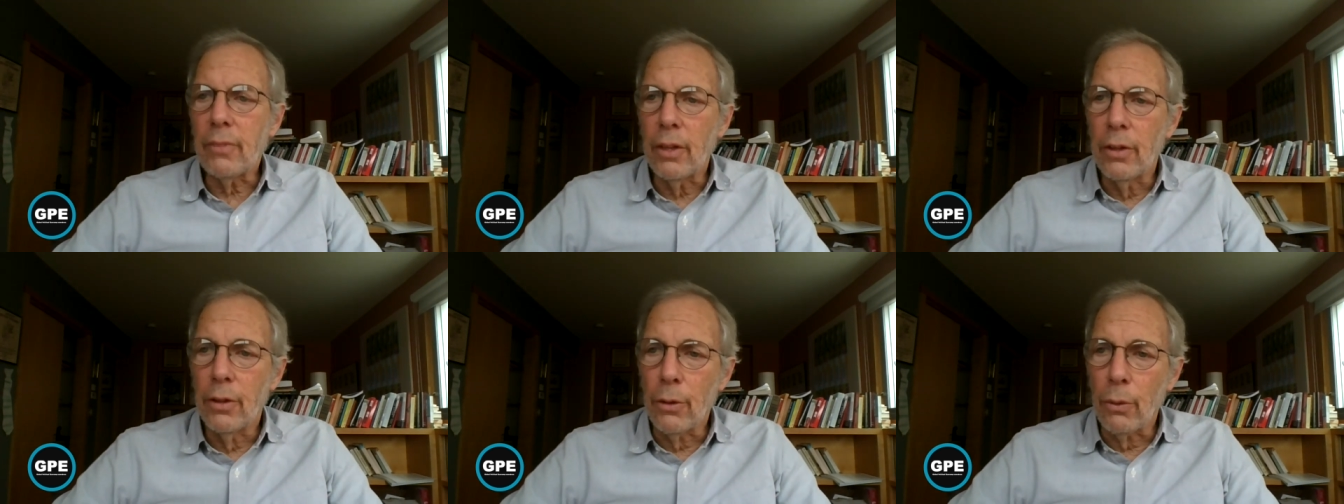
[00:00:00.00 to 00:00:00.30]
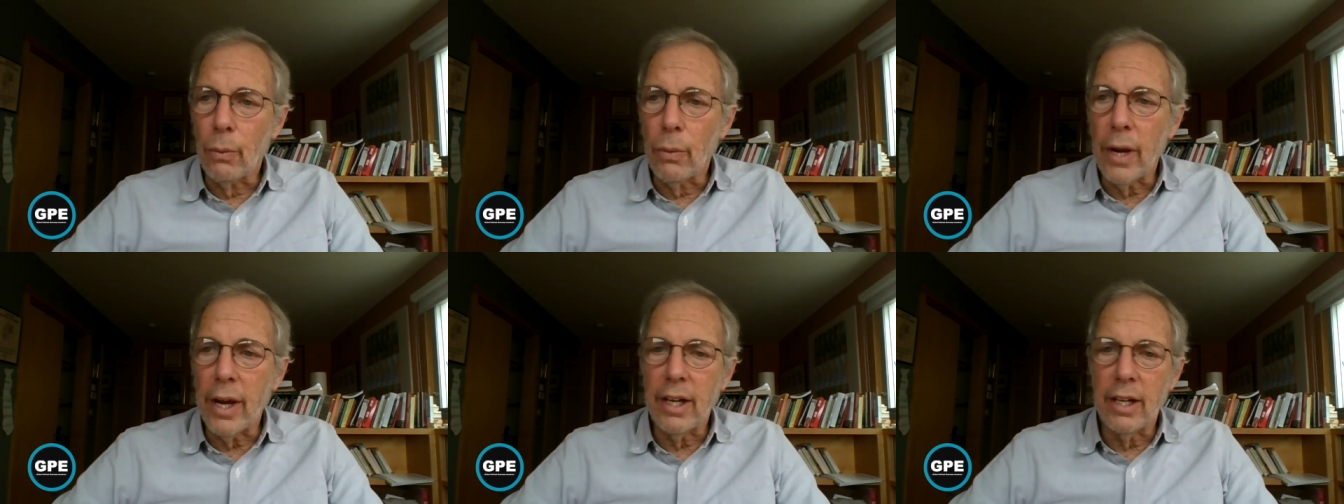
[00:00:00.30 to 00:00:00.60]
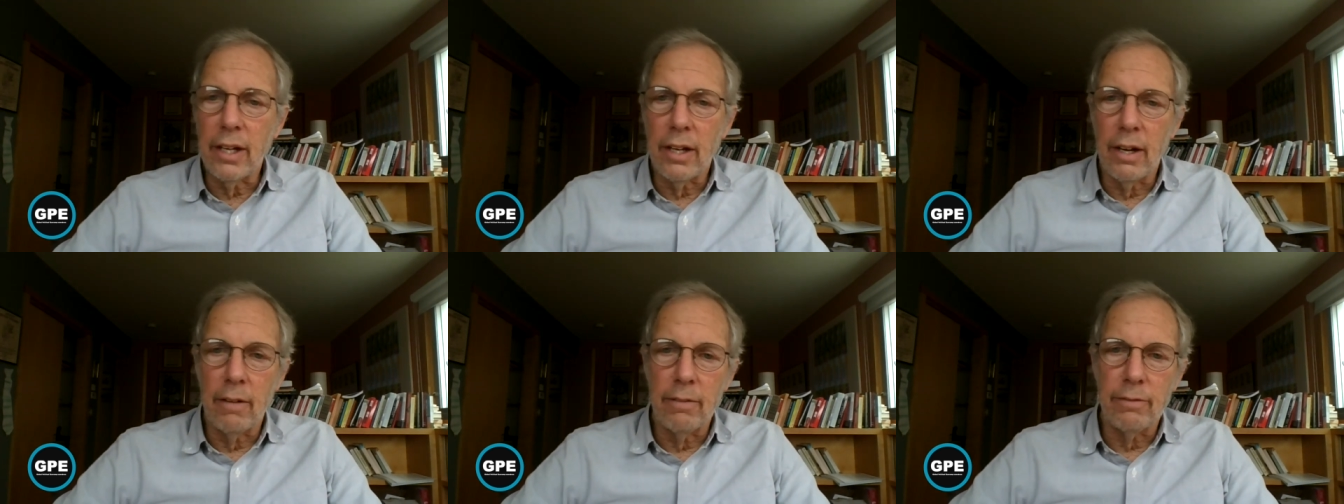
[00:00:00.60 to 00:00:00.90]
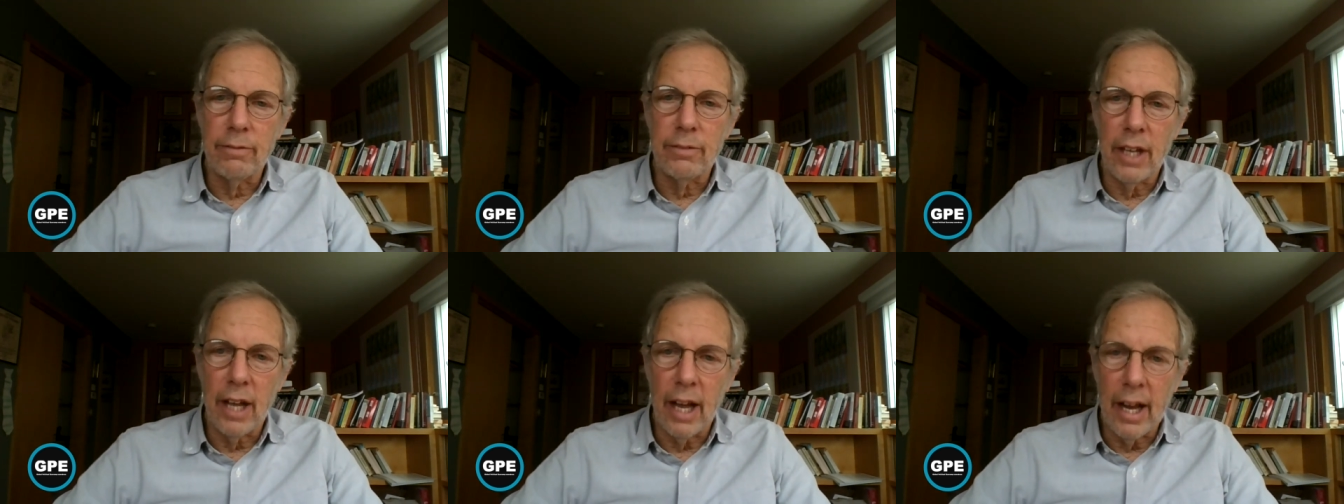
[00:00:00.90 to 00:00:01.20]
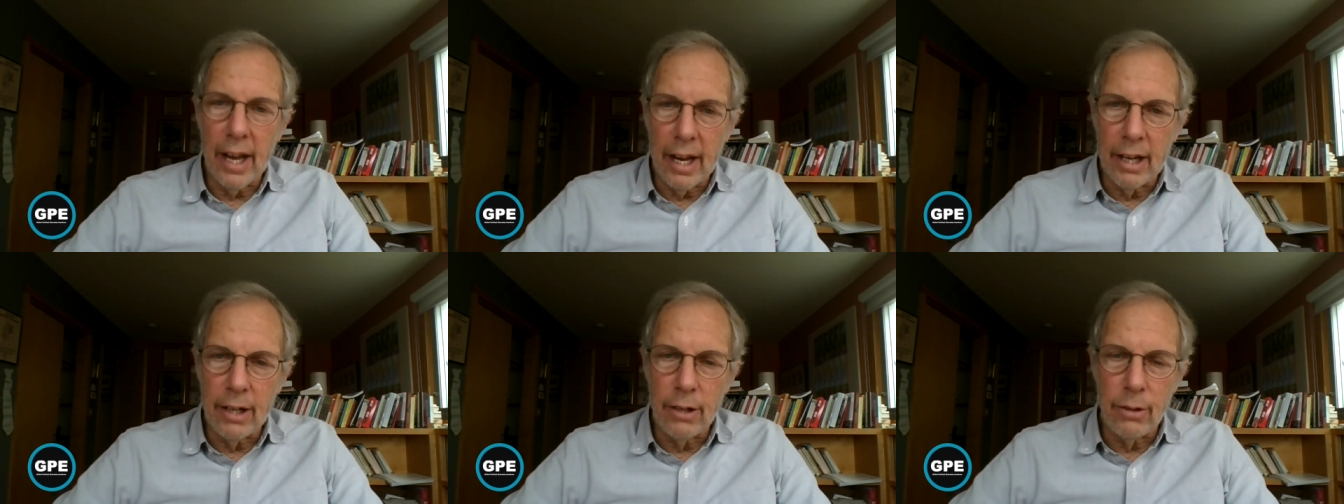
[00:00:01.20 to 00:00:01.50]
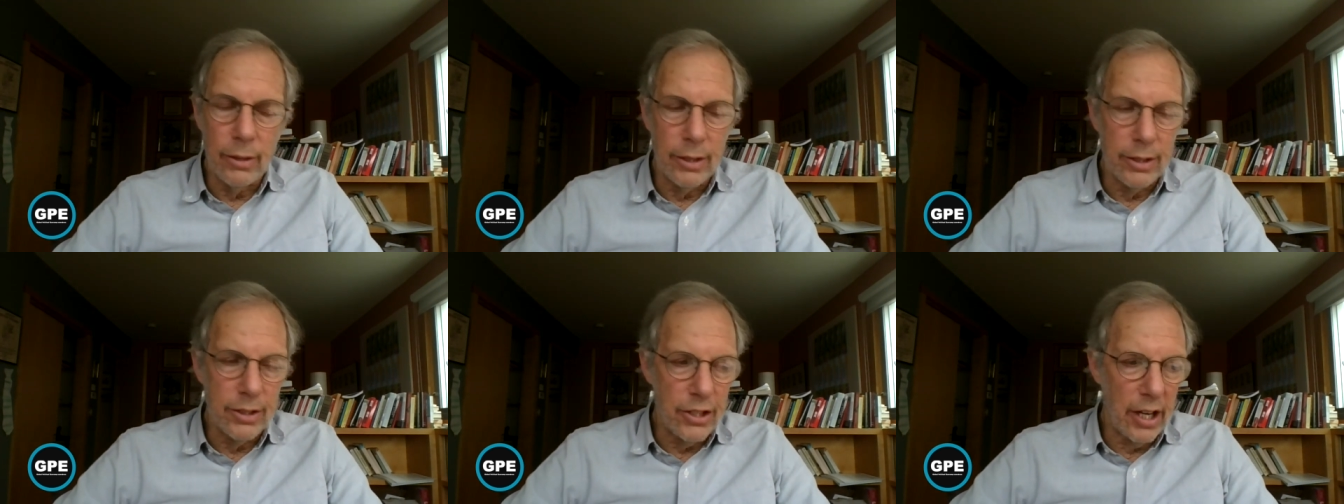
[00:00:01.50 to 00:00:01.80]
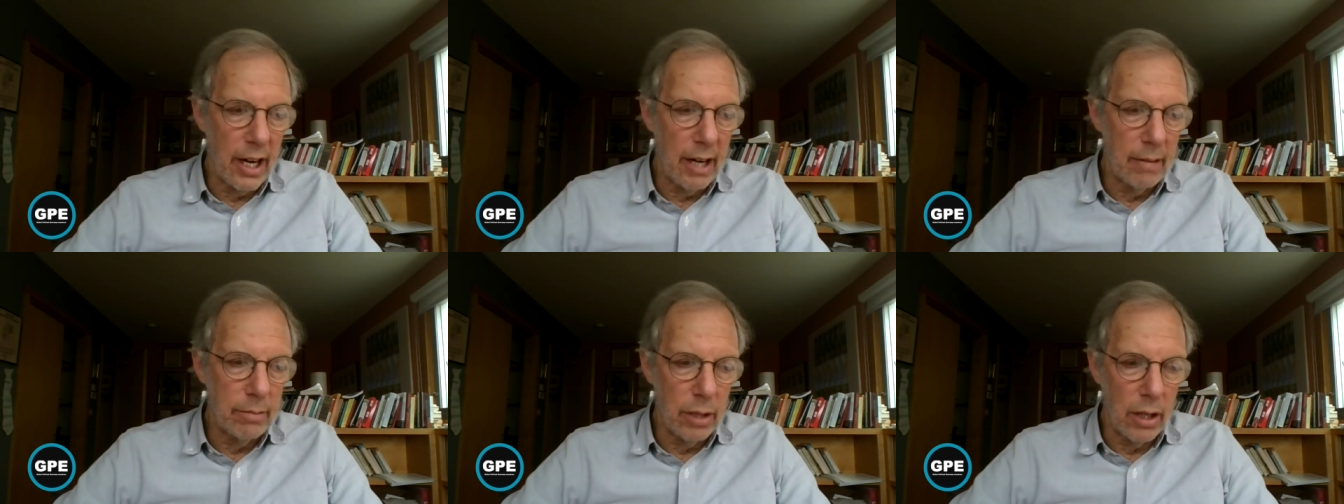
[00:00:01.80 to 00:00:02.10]
the rate of annual
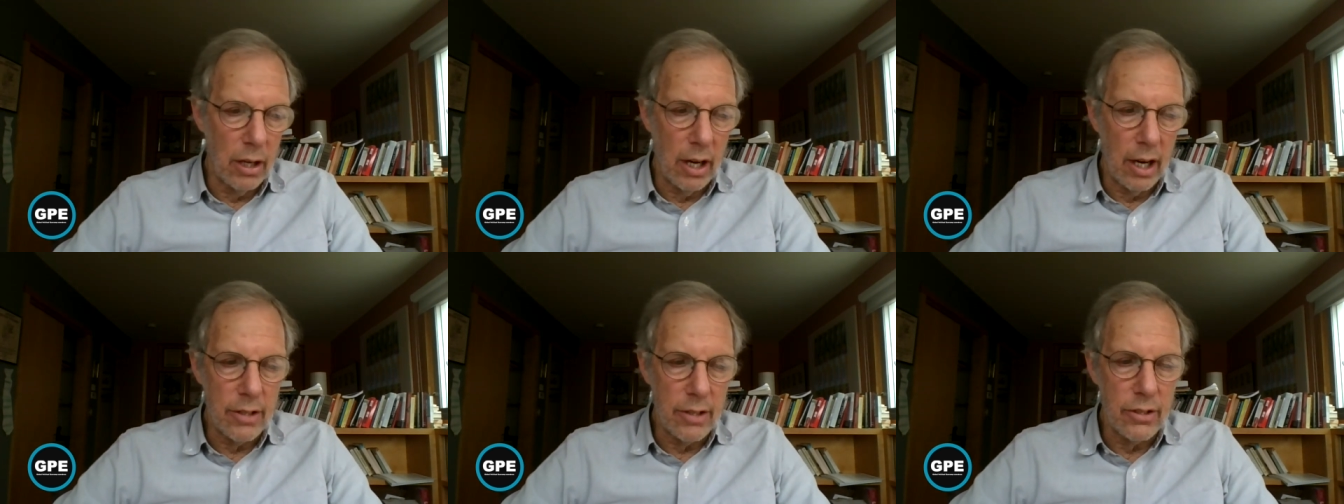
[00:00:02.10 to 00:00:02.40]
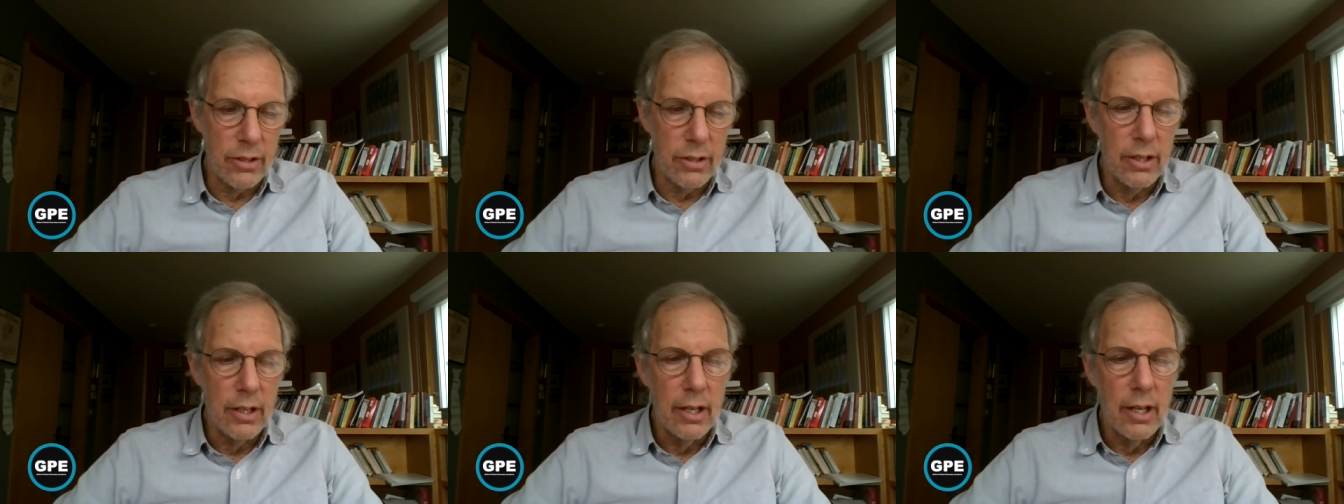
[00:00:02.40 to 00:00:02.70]
job loss